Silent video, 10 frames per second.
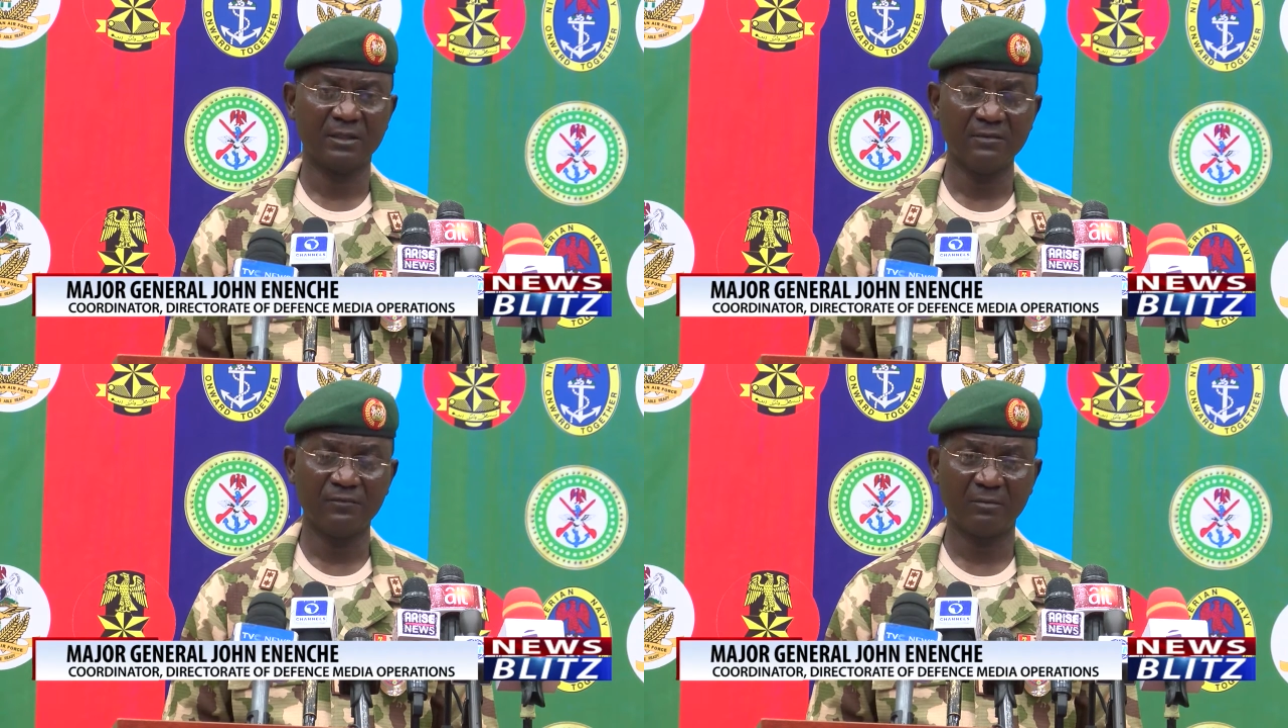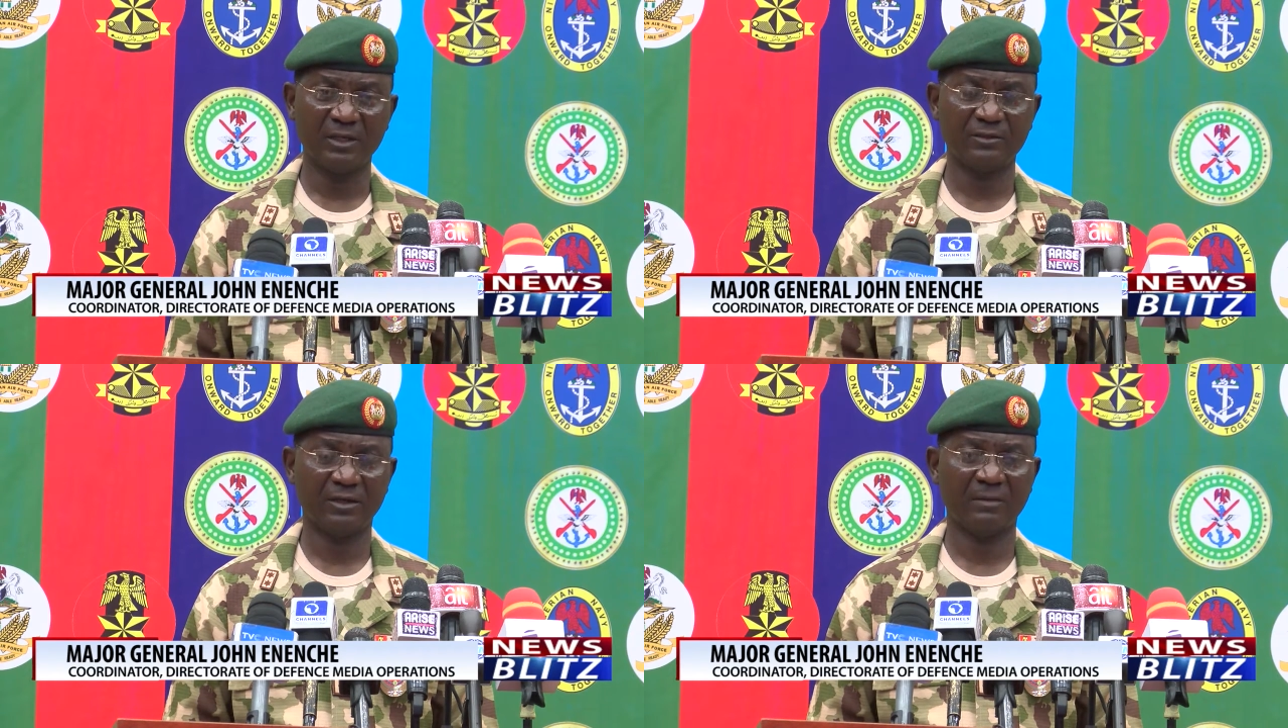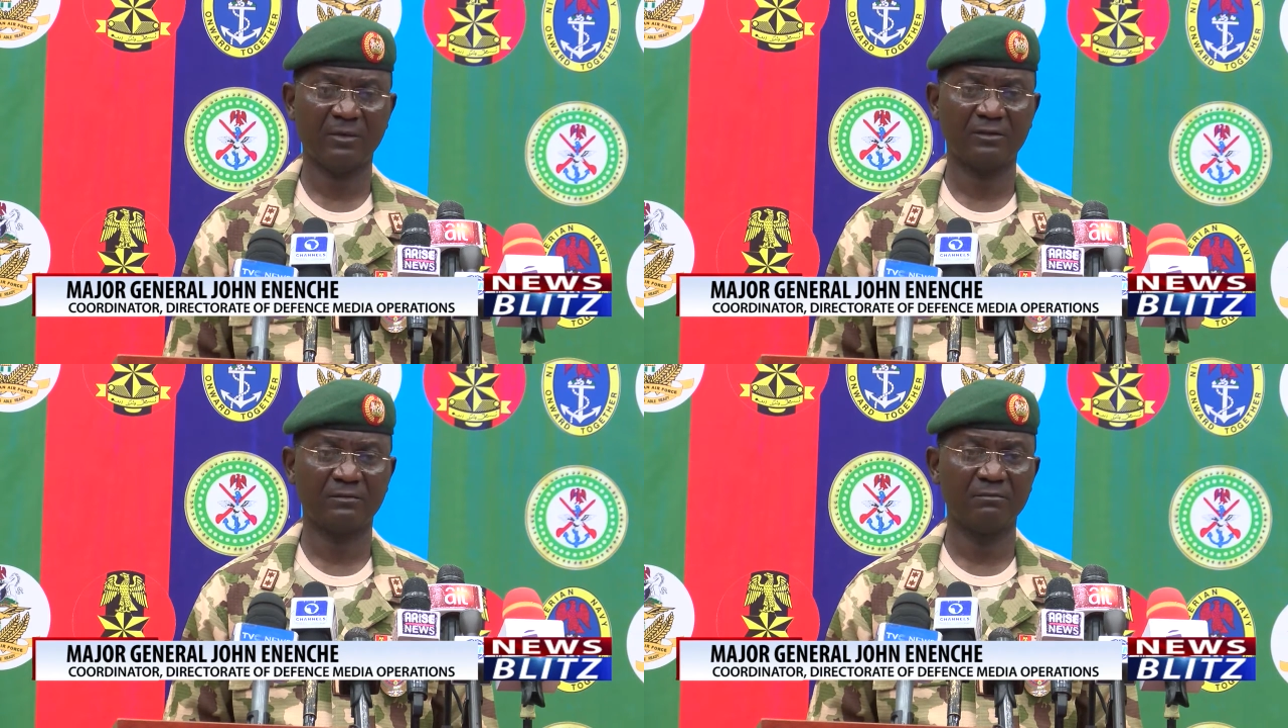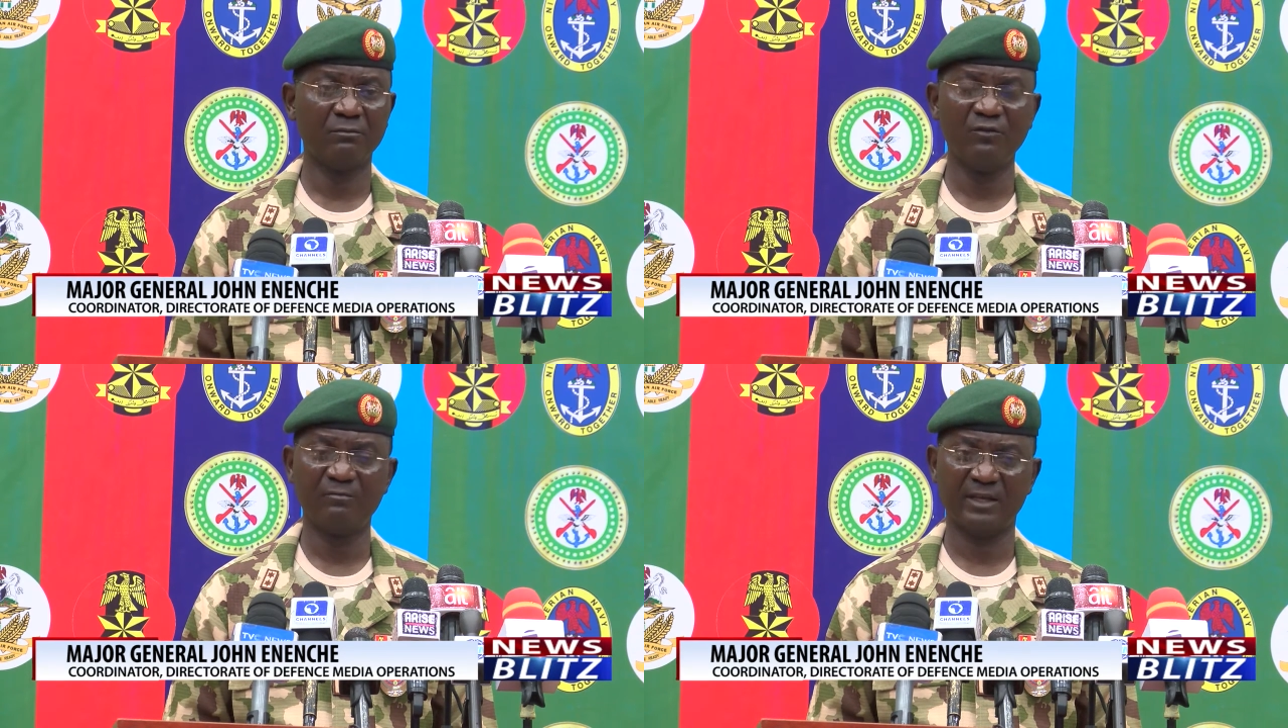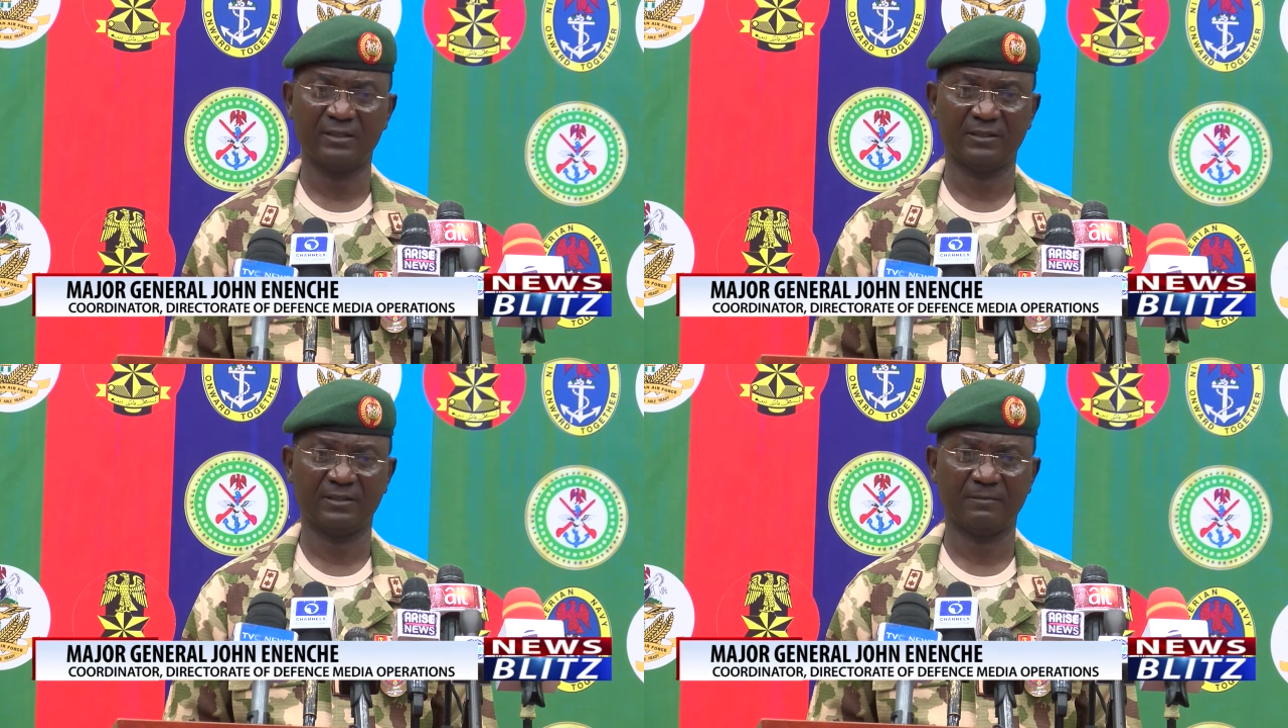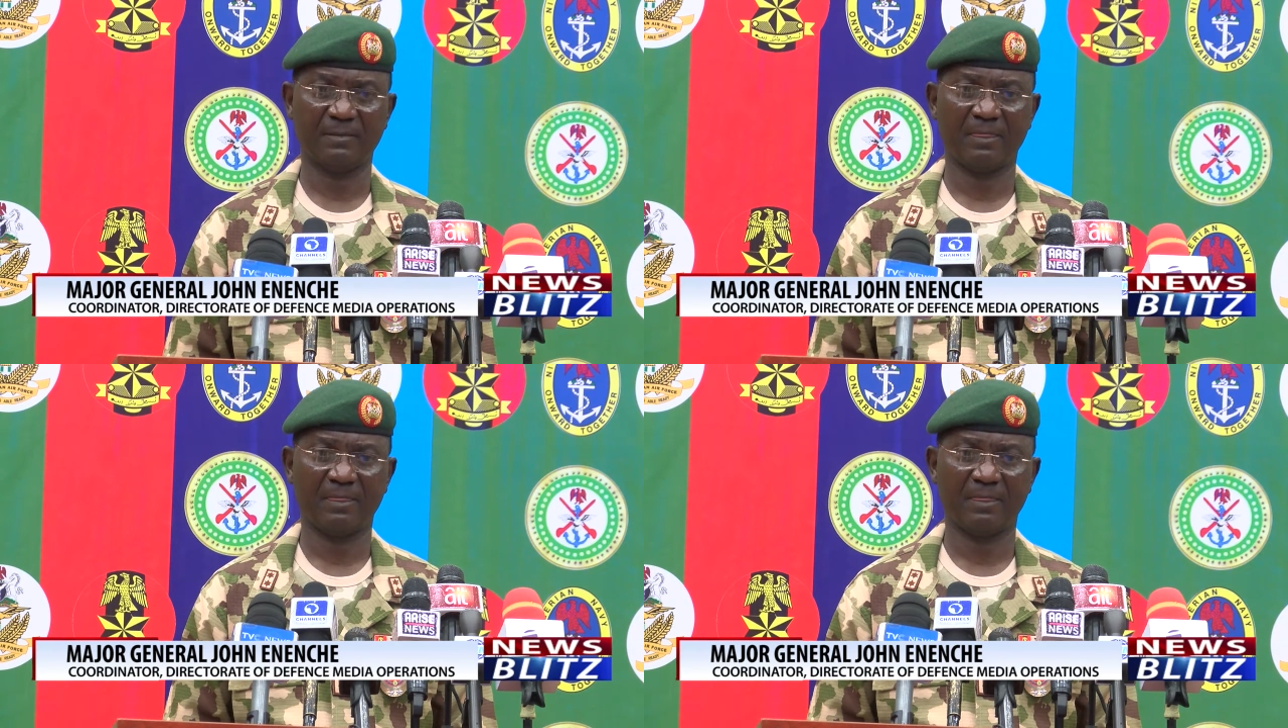information about movements,